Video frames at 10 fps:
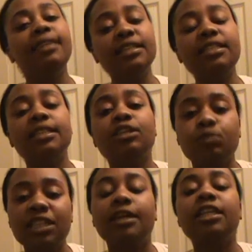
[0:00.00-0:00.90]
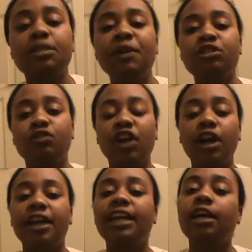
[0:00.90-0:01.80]
This was a good experience for
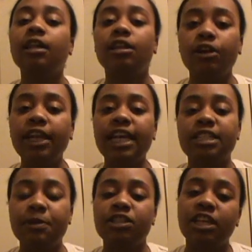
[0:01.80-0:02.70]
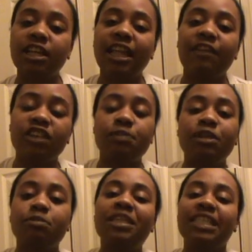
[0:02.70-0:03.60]
her and a good learning experience, a good life
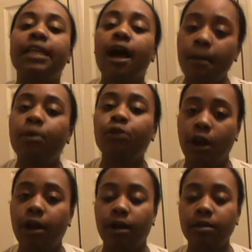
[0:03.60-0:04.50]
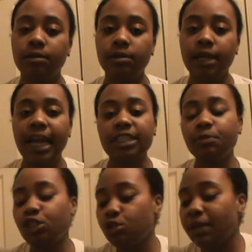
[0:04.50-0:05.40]
experience because it humbled her. As
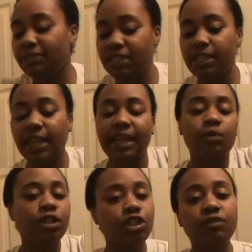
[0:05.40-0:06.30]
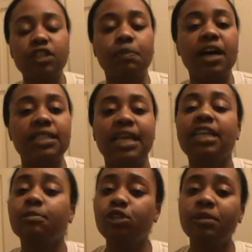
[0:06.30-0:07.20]
much as you may have seen, like I watched her response,
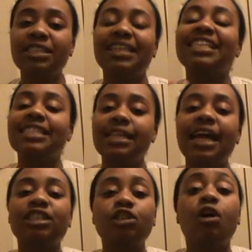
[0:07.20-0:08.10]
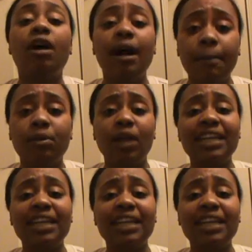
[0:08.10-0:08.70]
as much as you may have seen, I saw humble.